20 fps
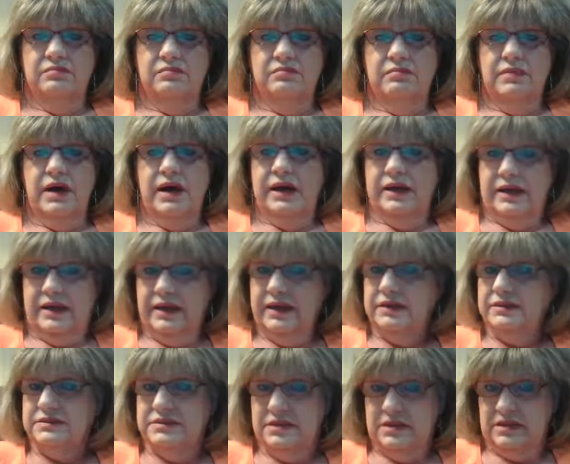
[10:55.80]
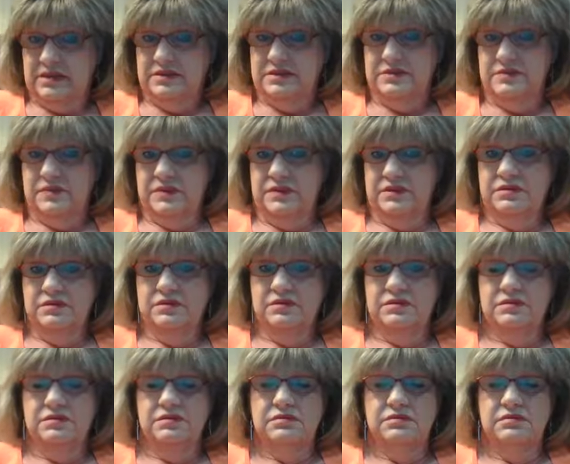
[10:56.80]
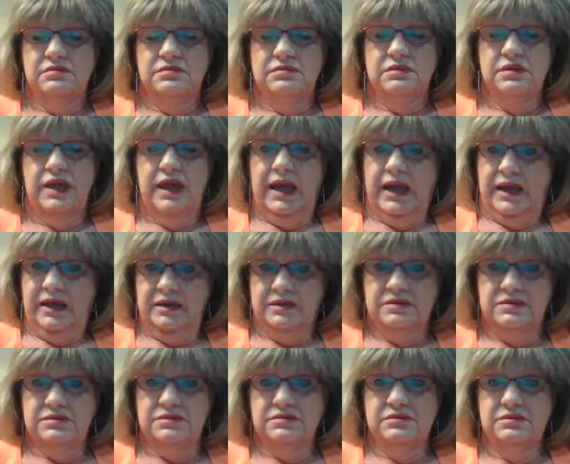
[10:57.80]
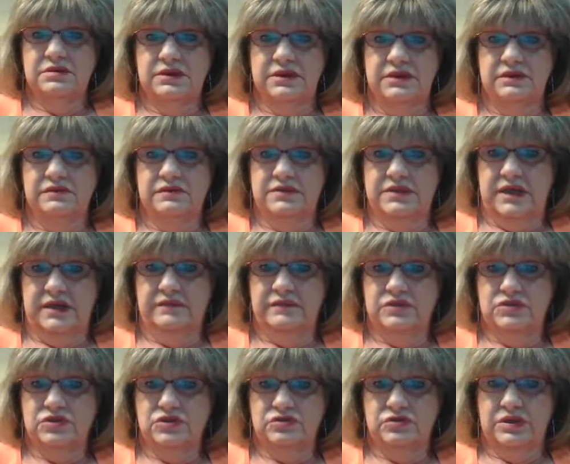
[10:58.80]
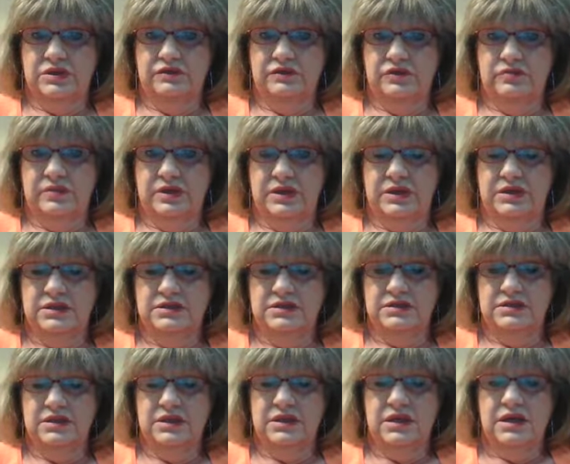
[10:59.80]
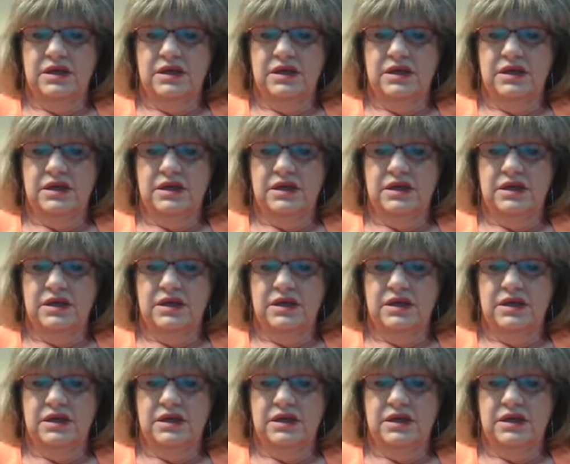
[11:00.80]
my ex-husband, aunt, lived down the street from us,